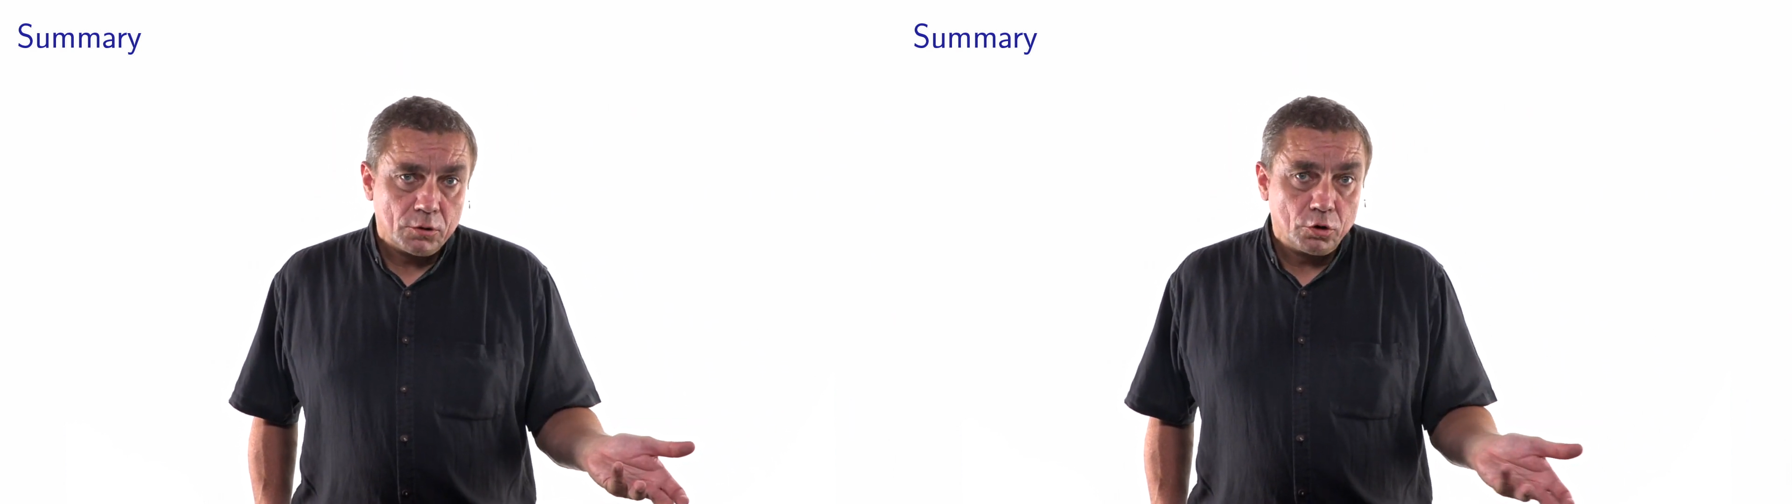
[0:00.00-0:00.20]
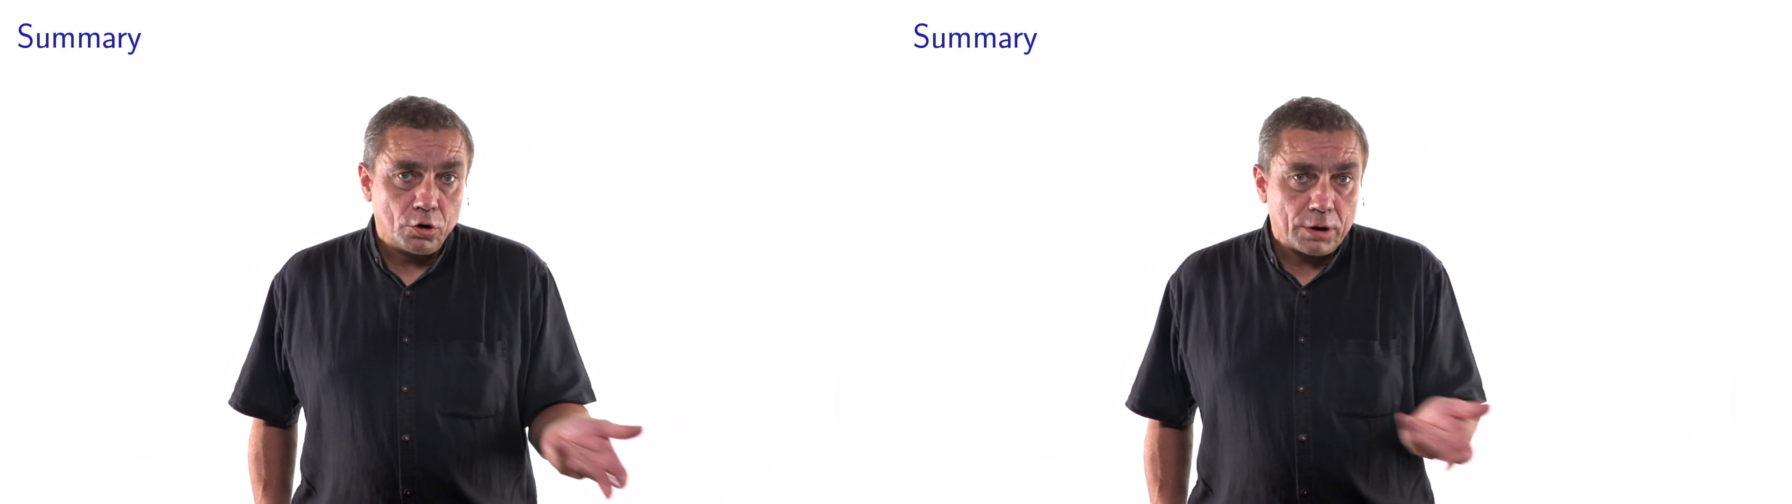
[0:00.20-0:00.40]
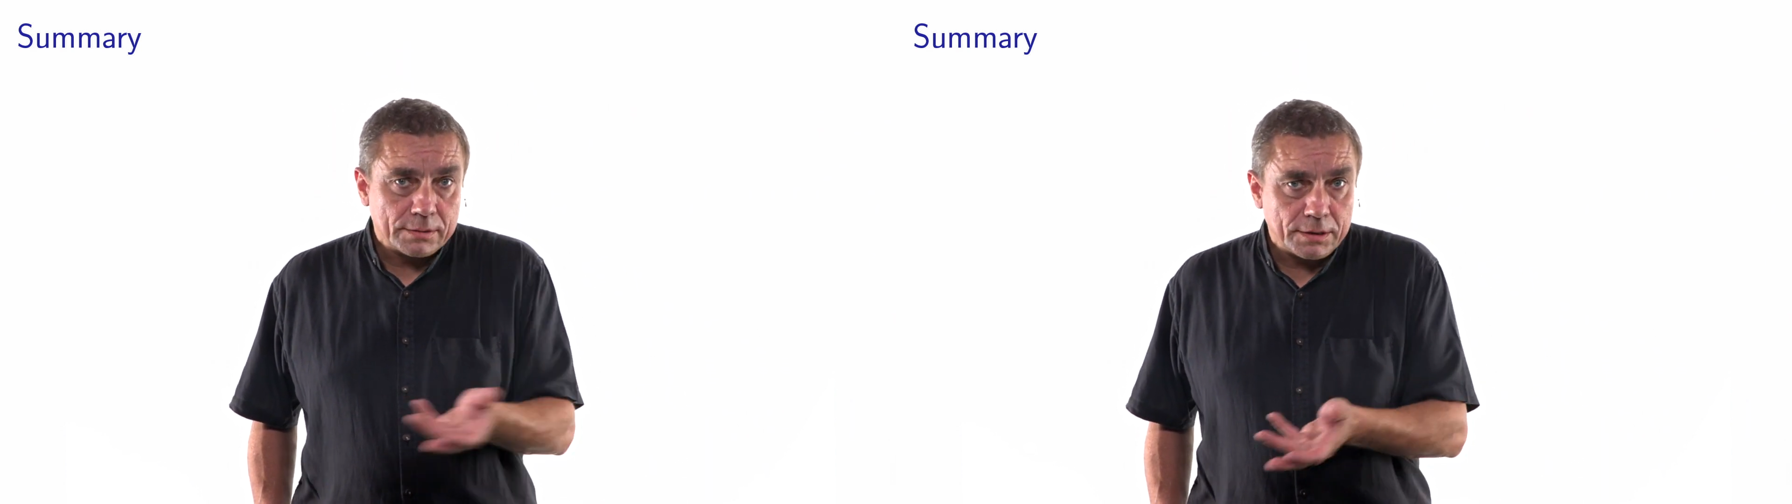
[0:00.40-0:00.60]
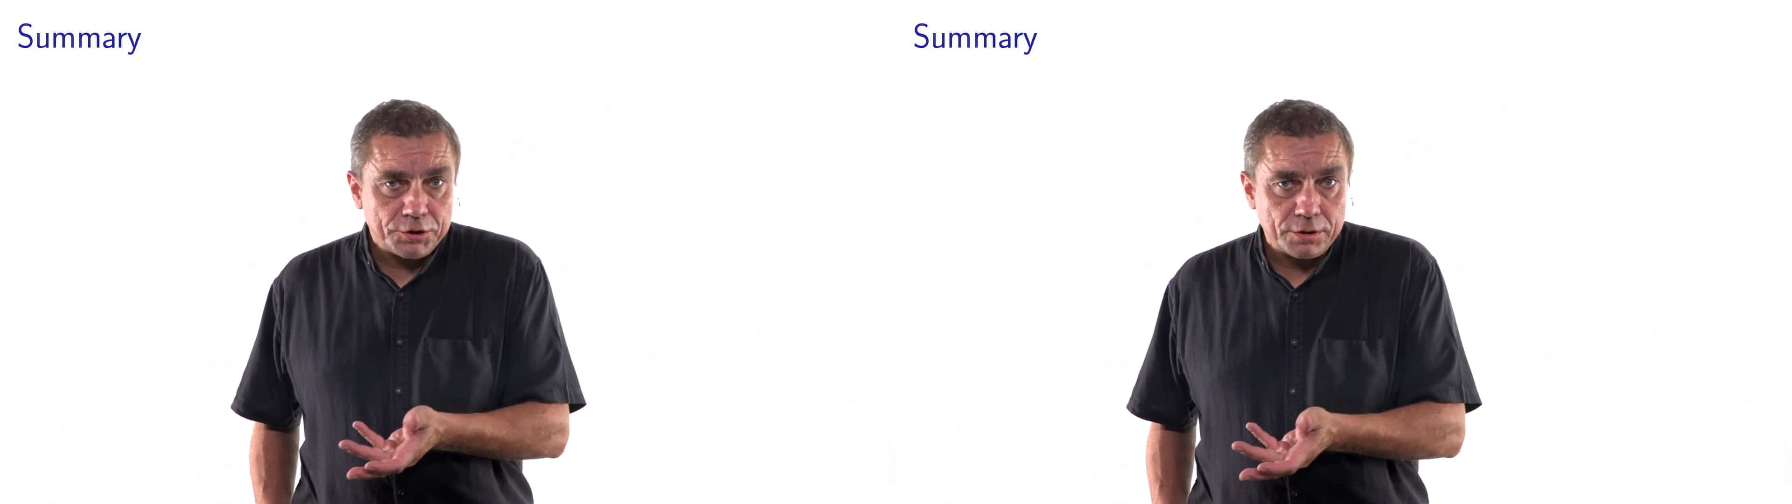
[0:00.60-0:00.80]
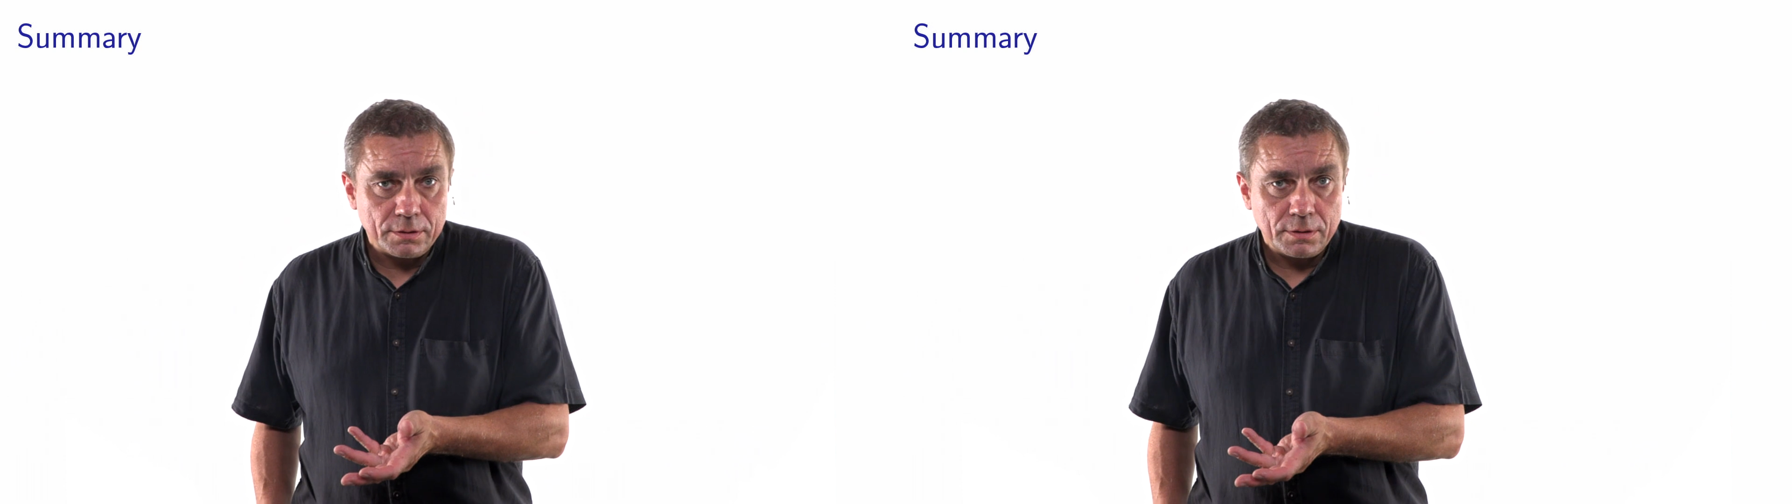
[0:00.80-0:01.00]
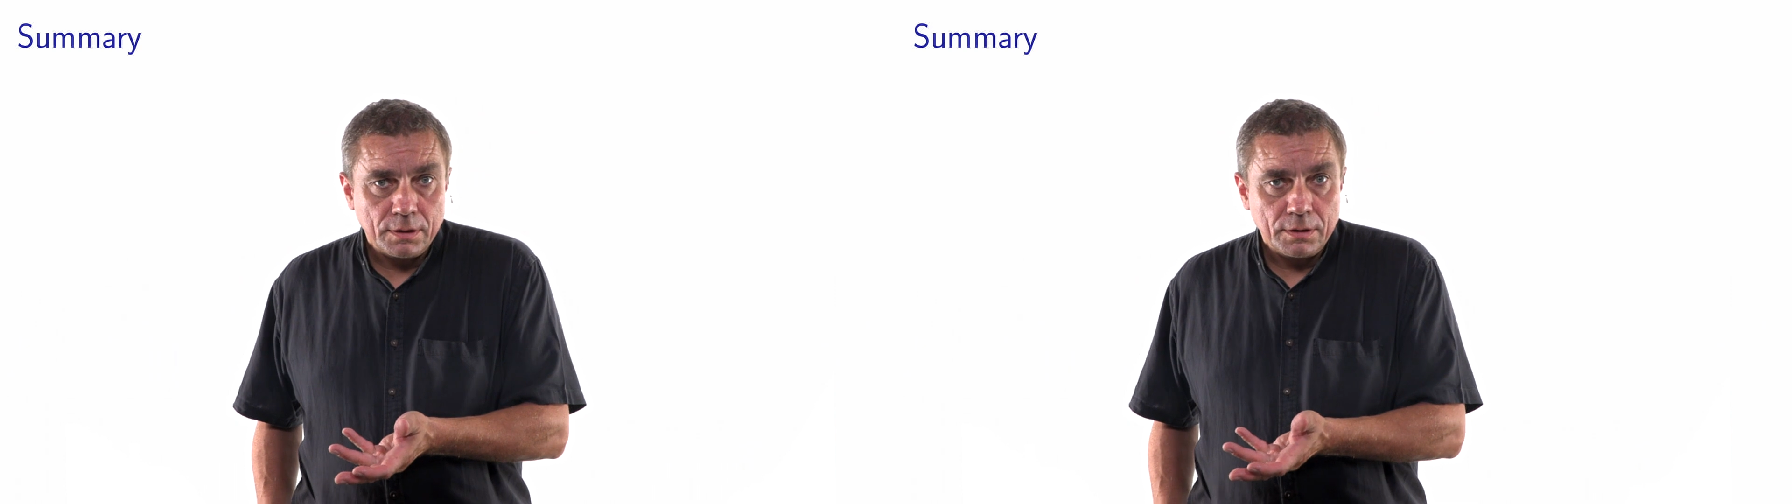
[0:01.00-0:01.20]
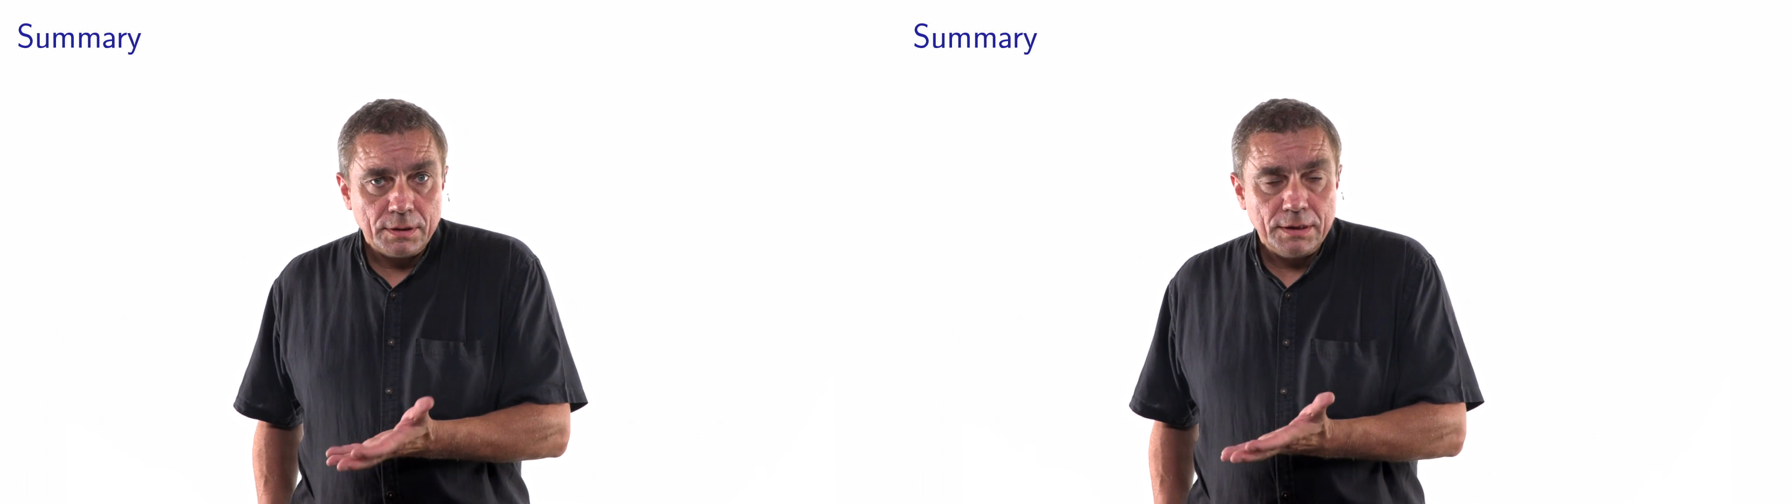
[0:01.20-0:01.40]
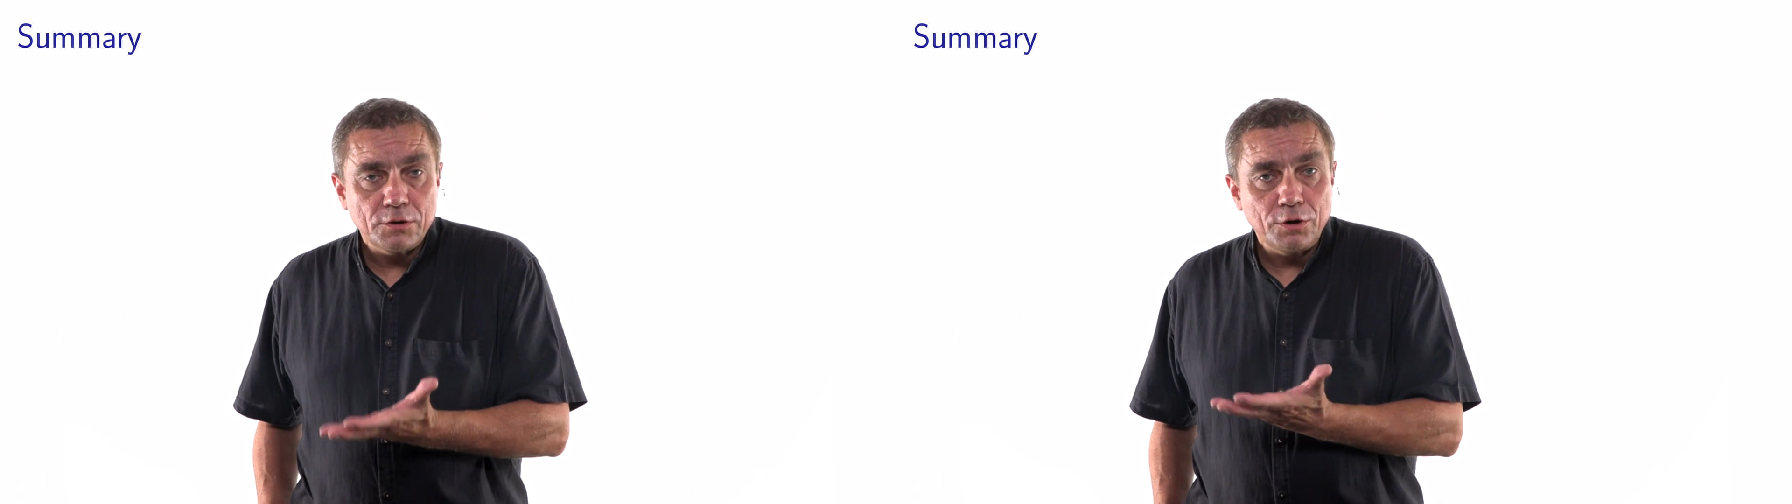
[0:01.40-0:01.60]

the relaxation is